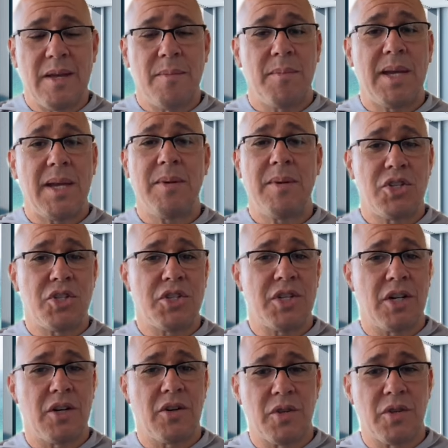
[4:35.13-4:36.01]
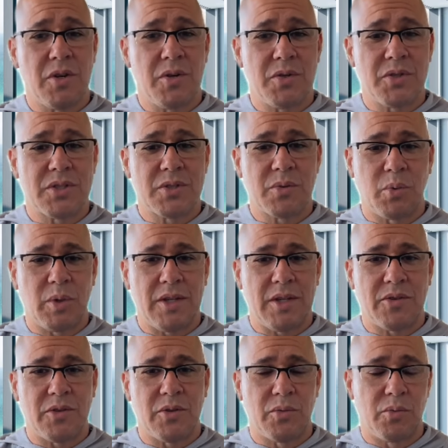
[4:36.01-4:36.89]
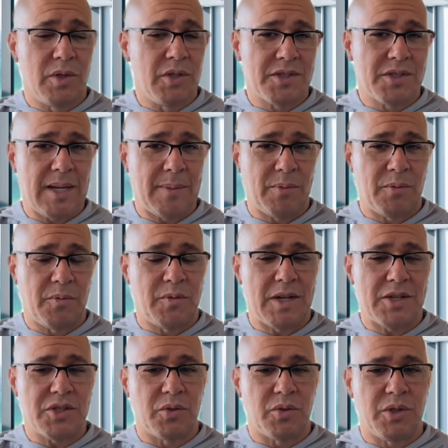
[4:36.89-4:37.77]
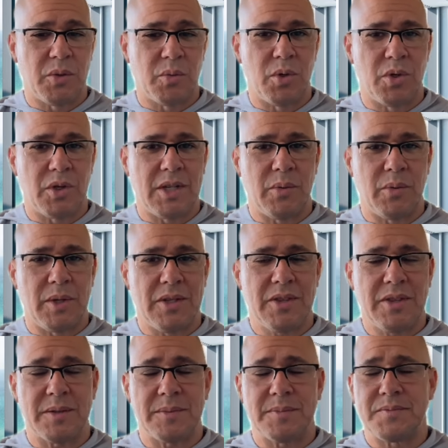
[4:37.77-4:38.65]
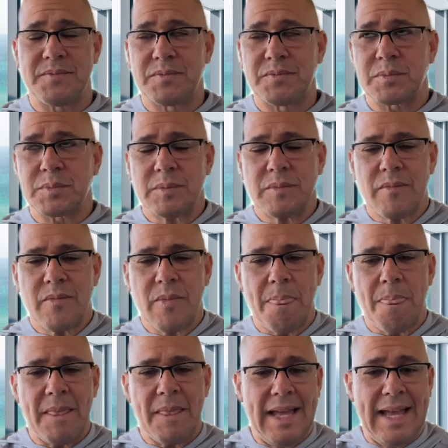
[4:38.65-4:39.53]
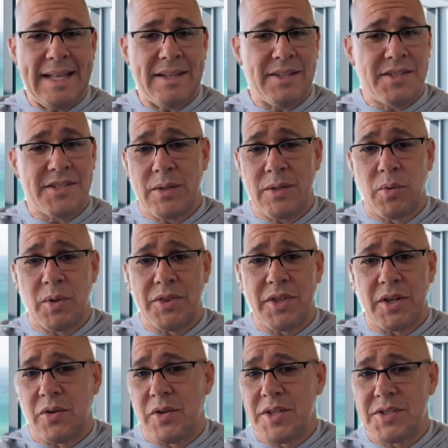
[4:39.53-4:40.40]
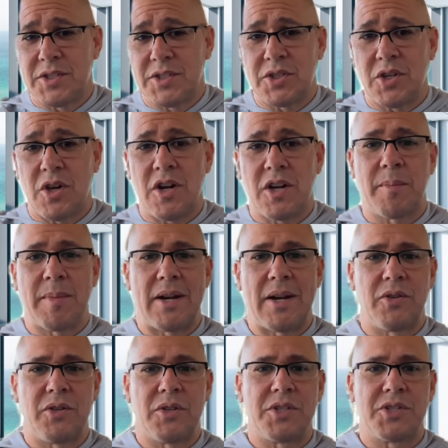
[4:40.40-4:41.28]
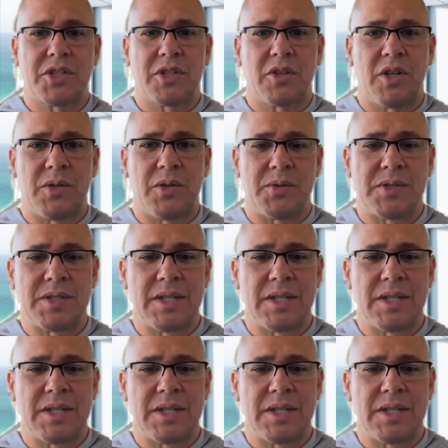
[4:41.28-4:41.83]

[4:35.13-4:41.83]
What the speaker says: Maybe share those with the real estate professional you're working with and see what there is to talk about or to disclose.